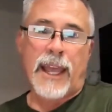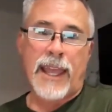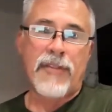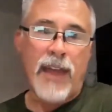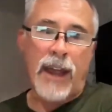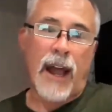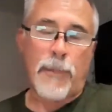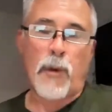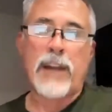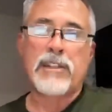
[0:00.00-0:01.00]
in that
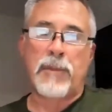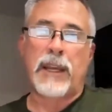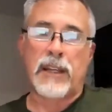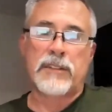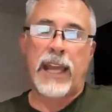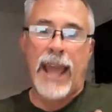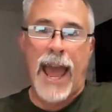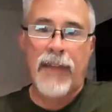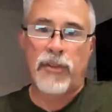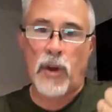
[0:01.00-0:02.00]
operation because they had